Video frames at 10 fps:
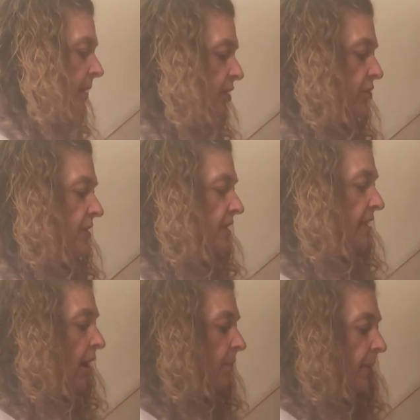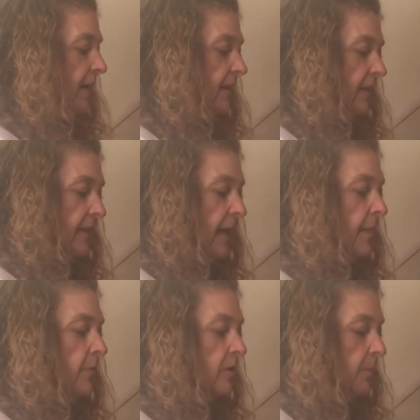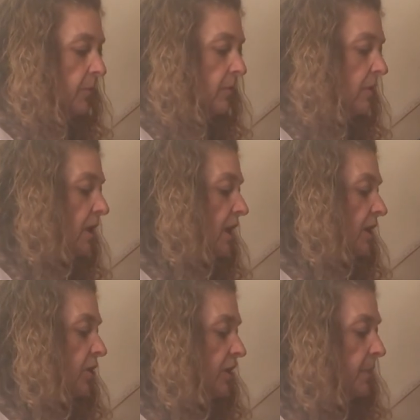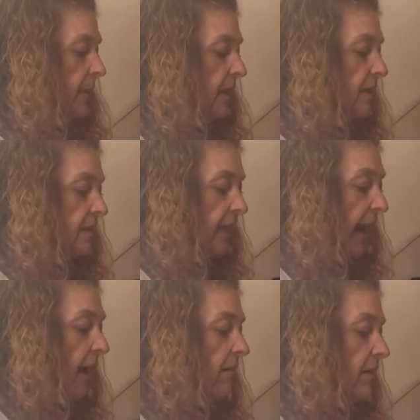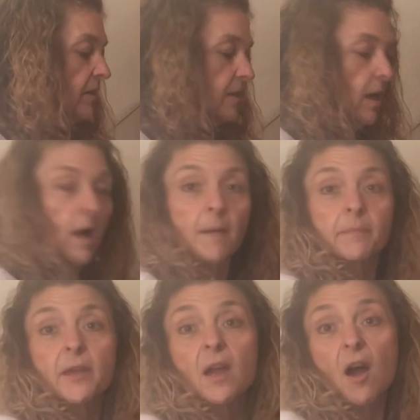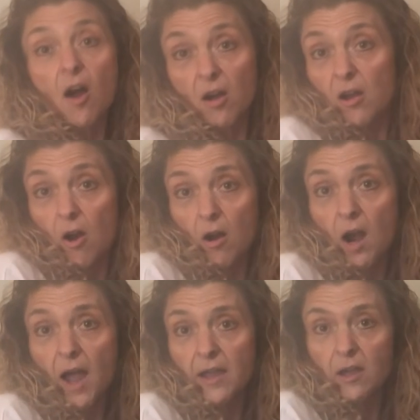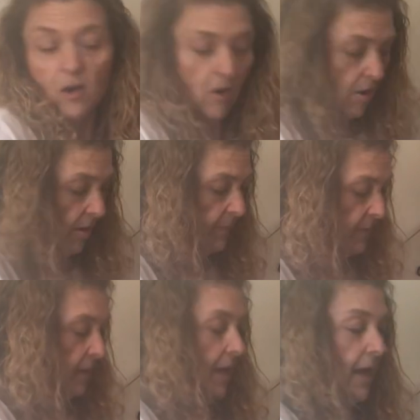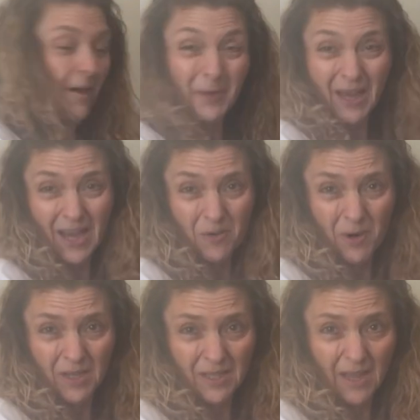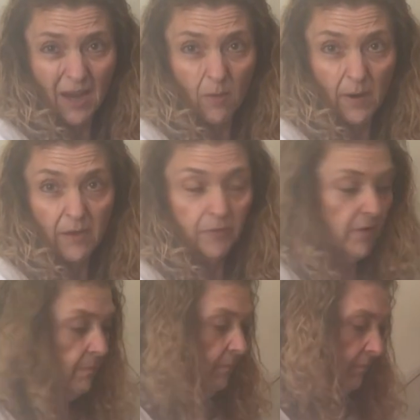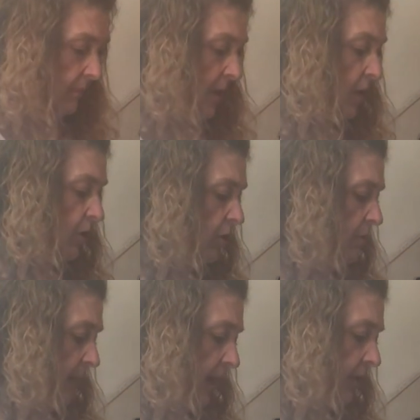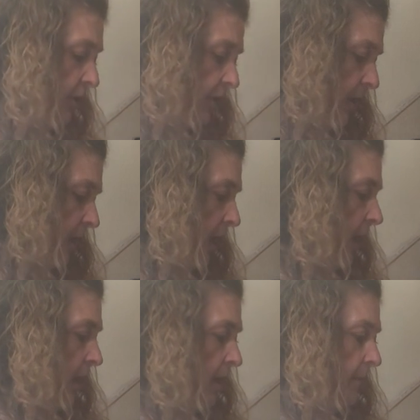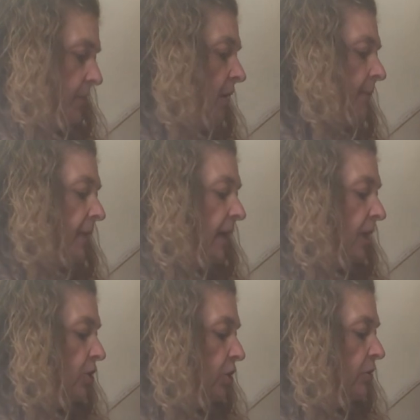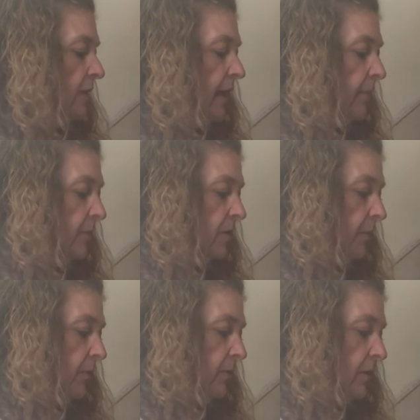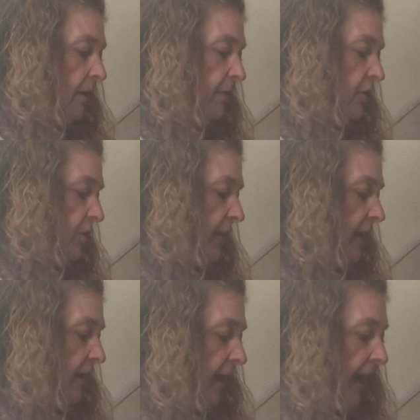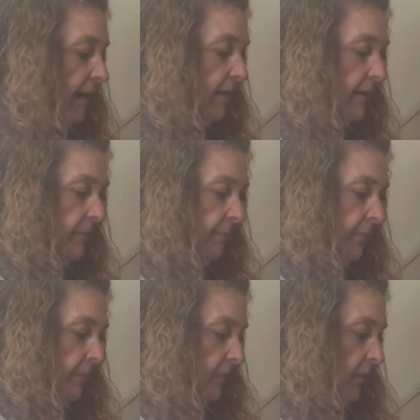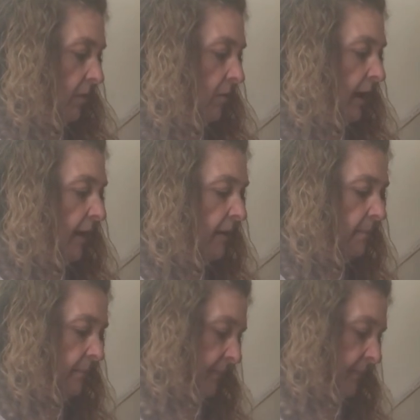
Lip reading: measure this out by the tablespoon just because carrots are high in carbs and we kind of want to stay away from too much. So I'm thinking 2 tablespoons of the shredded carrot, okay?